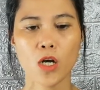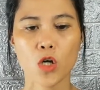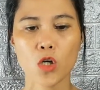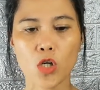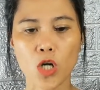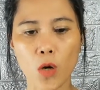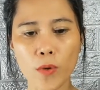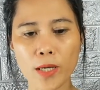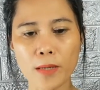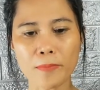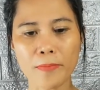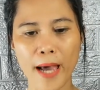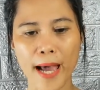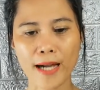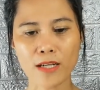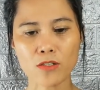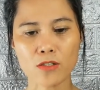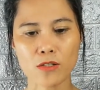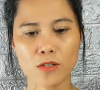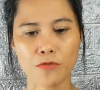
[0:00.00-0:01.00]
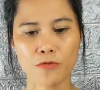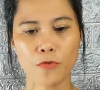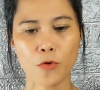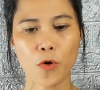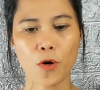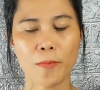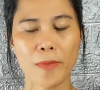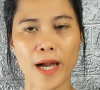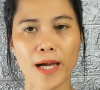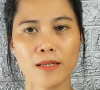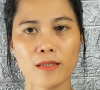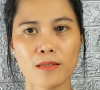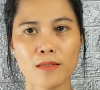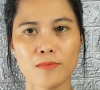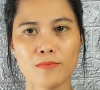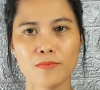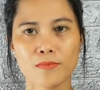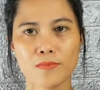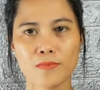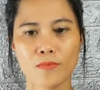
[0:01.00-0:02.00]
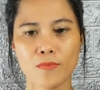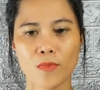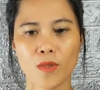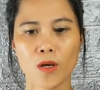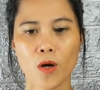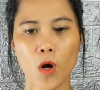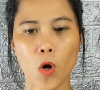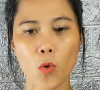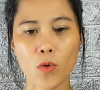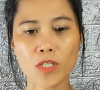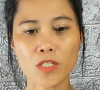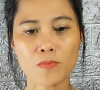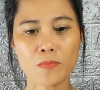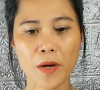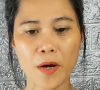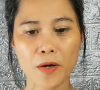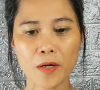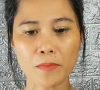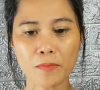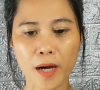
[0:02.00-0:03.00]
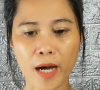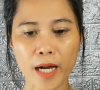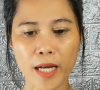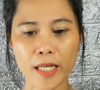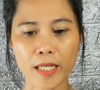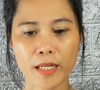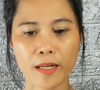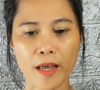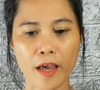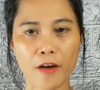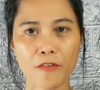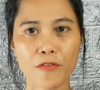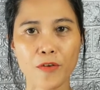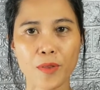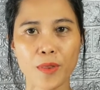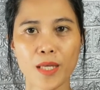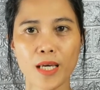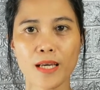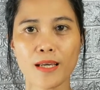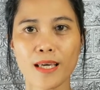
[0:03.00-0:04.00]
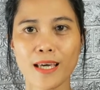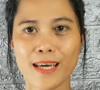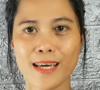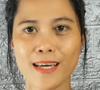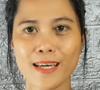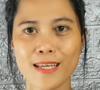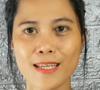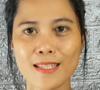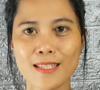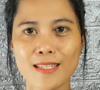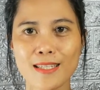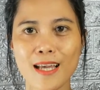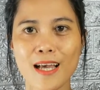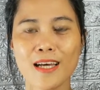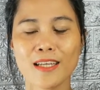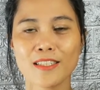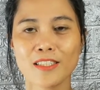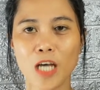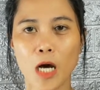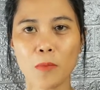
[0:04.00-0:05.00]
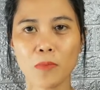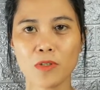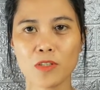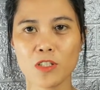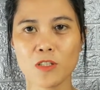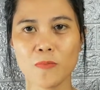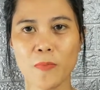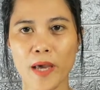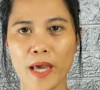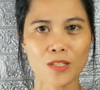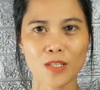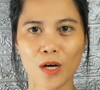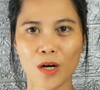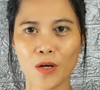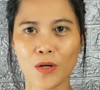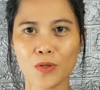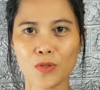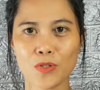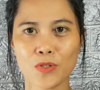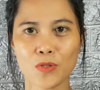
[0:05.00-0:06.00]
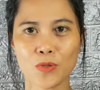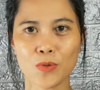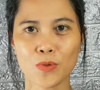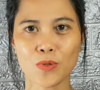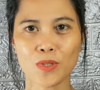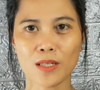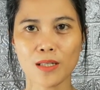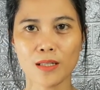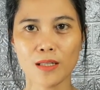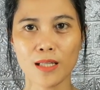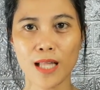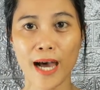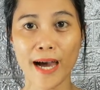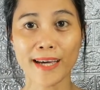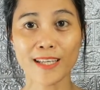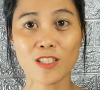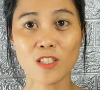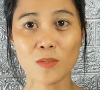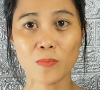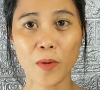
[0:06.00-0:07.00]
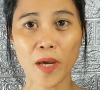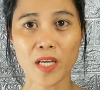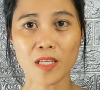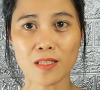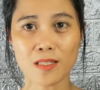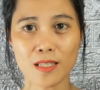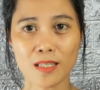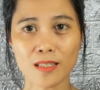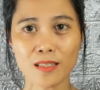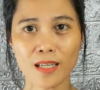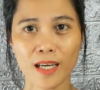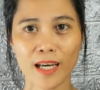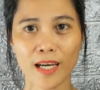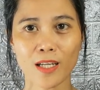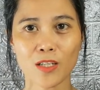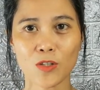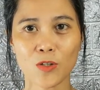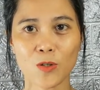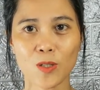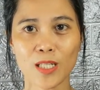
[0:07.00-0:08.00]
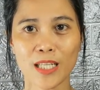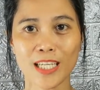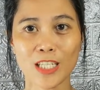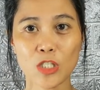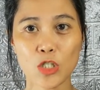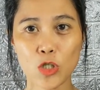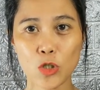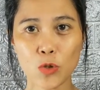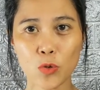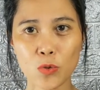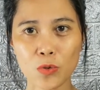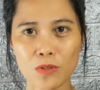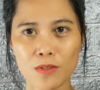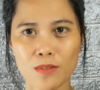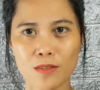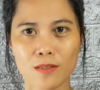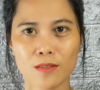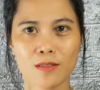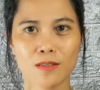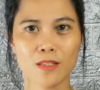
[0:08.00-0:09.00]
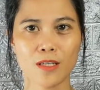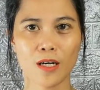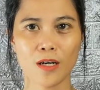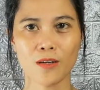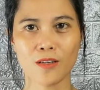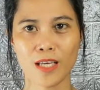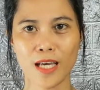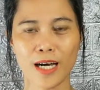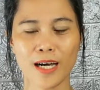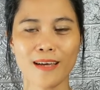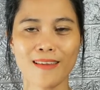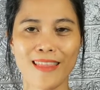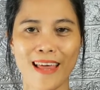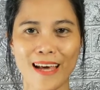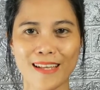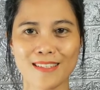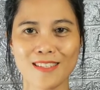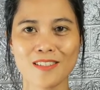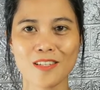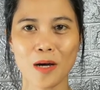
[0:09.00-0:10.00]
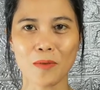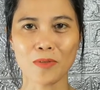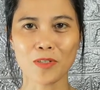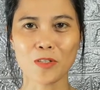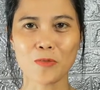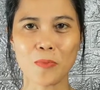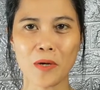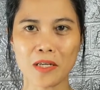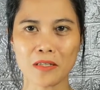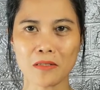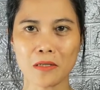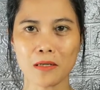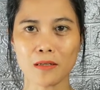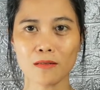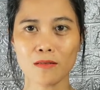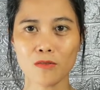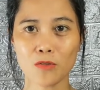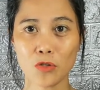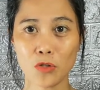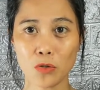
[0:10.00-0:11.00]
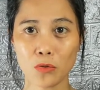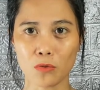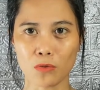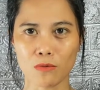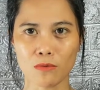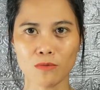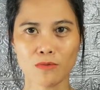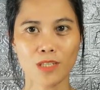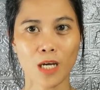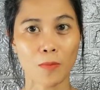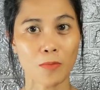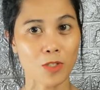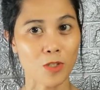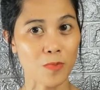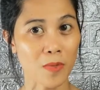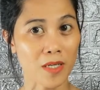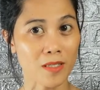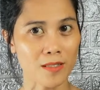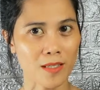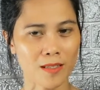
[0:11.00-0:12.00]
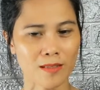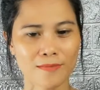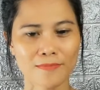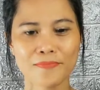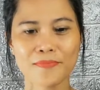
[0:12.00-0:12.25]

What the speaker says: Going back to the format, always bear in mind that everything is double spaced. Go to the line spacing and you click 2. So yeah, that's double spacing. 2, double spacing.